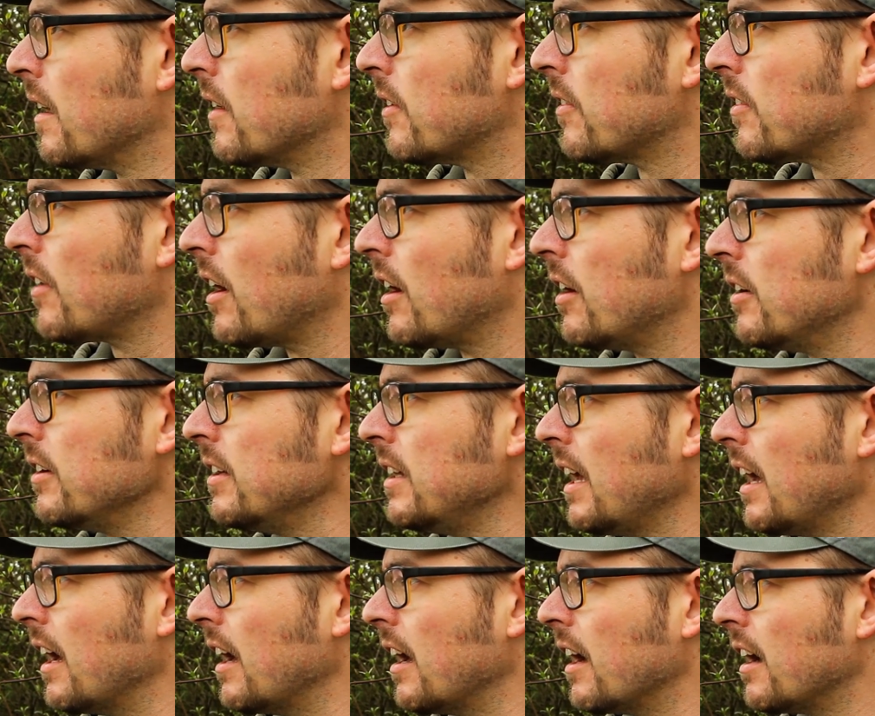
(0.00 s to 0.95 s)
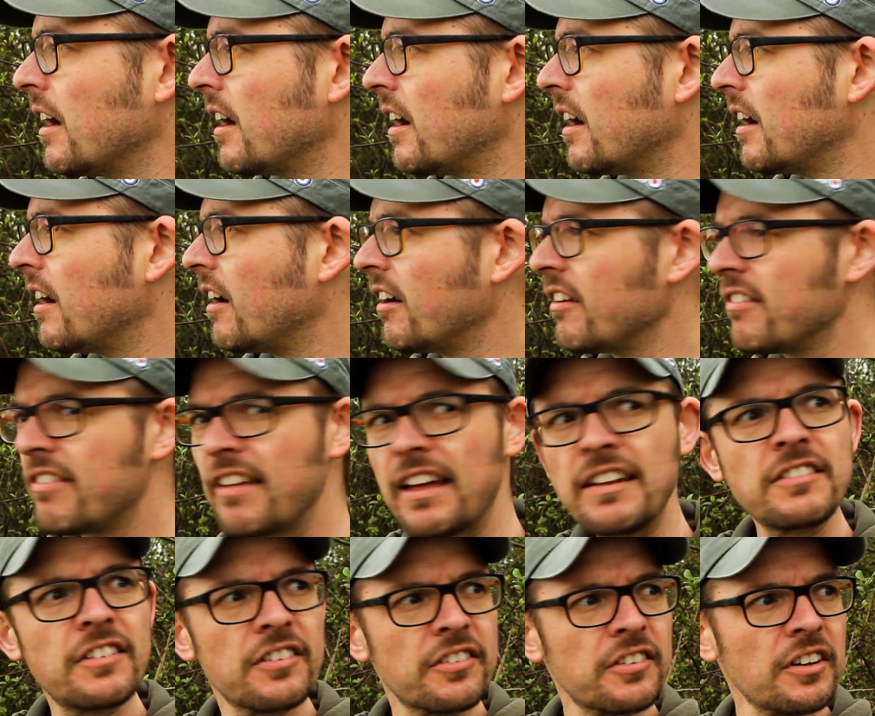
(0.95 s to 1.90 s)
So yeah, I
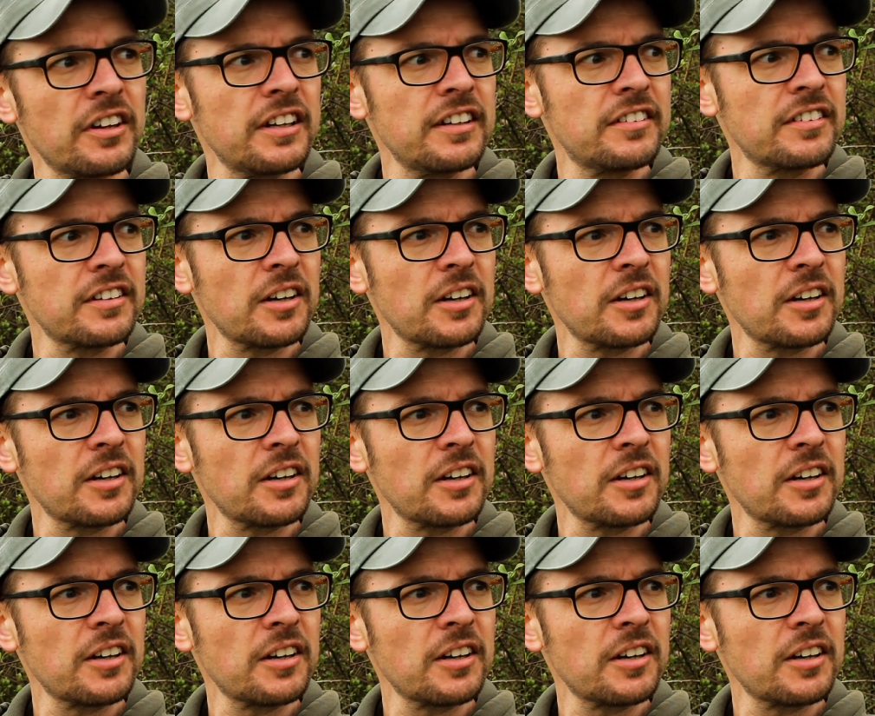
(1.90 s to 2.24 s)
then decided